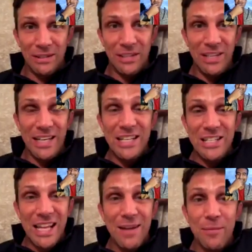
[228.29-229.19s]
You're going to
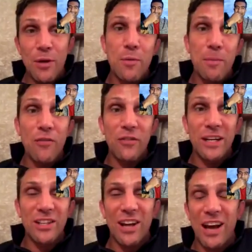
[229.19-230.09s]
sting me and we're both going
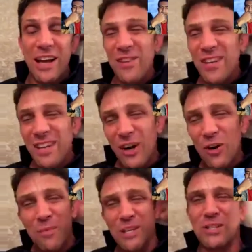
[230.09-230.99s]
to die. Oh,
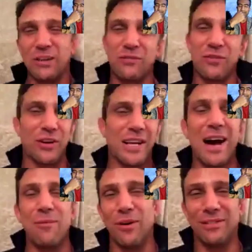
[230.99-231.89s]
Mr. Frog,
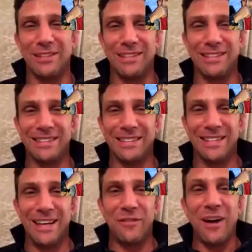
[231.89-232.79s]
come on.
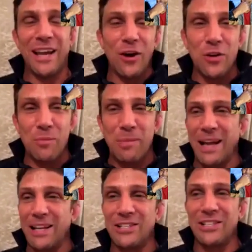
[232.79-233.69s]
If I get on your back
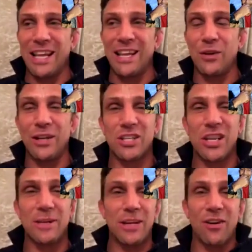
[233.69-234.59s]
and sting you, that's going
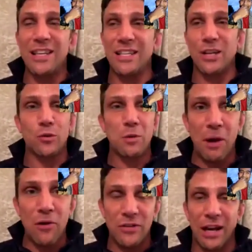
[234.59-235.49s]
to be crazy because we'll
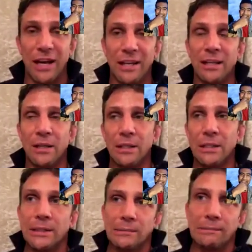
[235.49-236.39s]
both die.
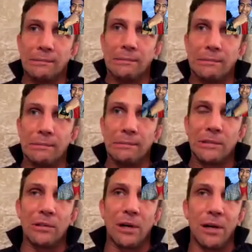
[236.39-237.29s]

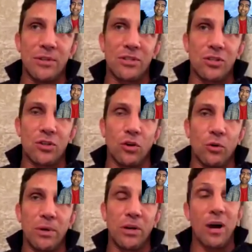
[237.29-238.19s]
All right, Mr.
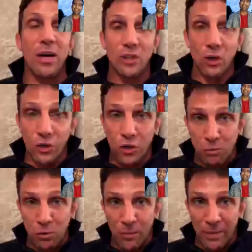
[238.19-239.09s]
Scorpion. All right, as long as you
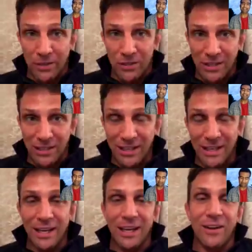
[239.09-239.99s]
promise.
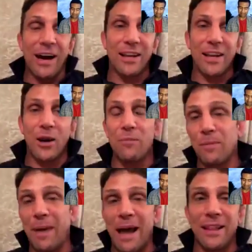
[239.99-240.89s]
All right, get on my
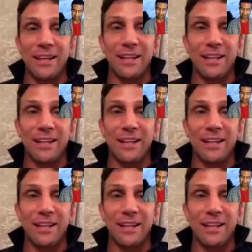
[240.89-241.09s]
back then.